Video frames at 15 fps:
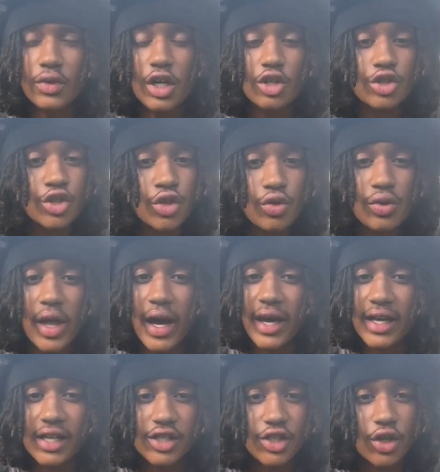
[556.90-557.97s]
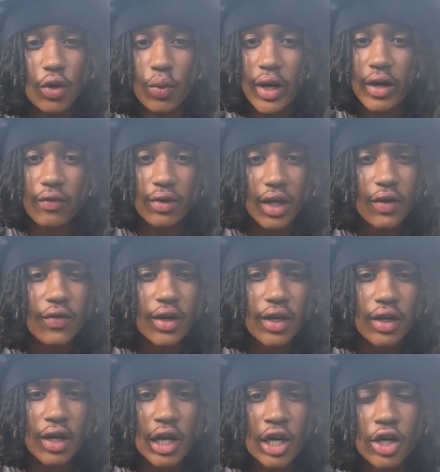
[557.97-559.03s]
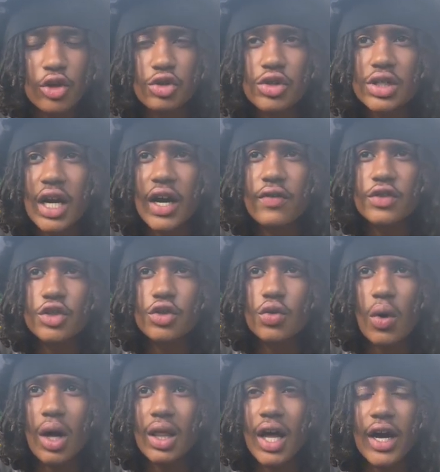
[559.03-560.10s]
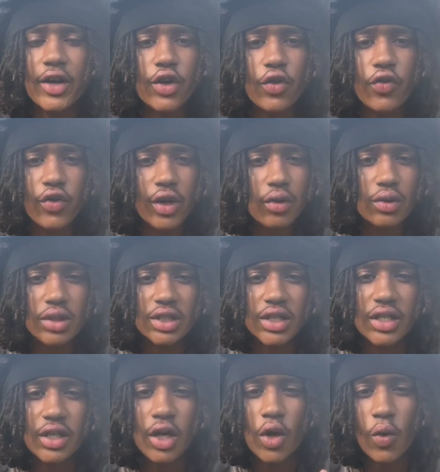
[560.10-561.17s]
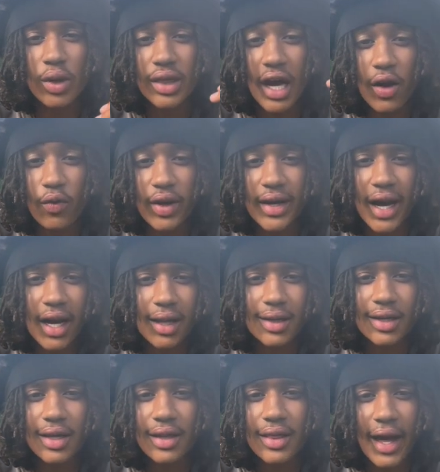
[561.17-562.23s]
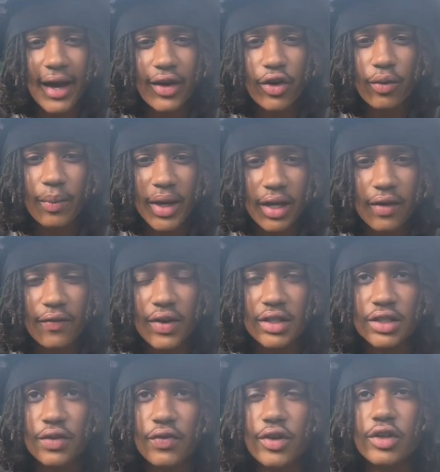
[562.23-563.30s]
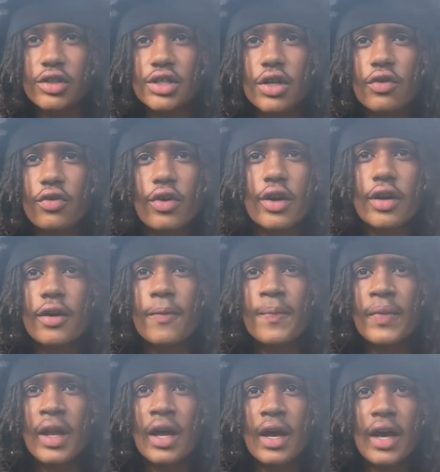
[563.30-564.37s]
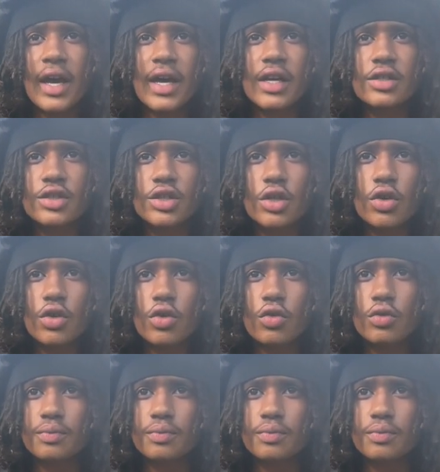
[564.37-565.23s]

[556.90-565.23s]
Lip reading: to that easier way of living. You just have to align your frequency with that reality that you're manifesting for yourself, right? And so